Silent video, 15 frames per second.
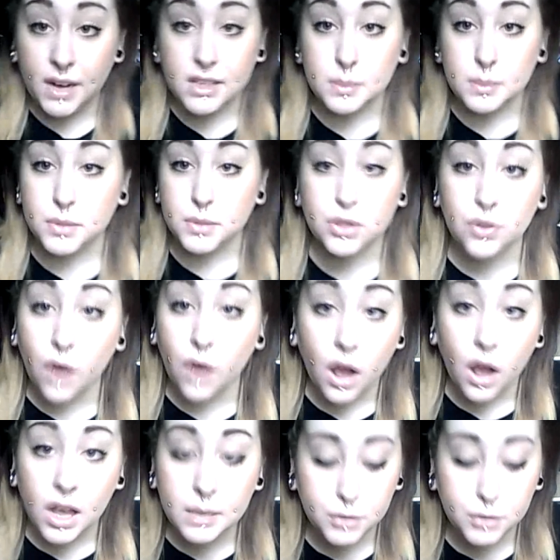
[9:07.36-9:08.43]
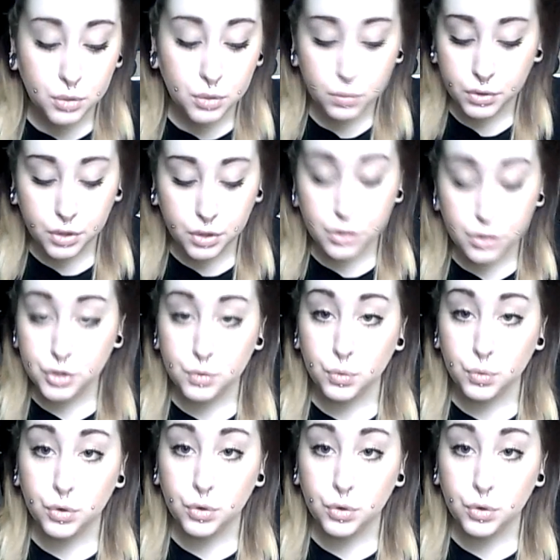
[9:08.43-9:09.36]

rate, subscribe, do all the usual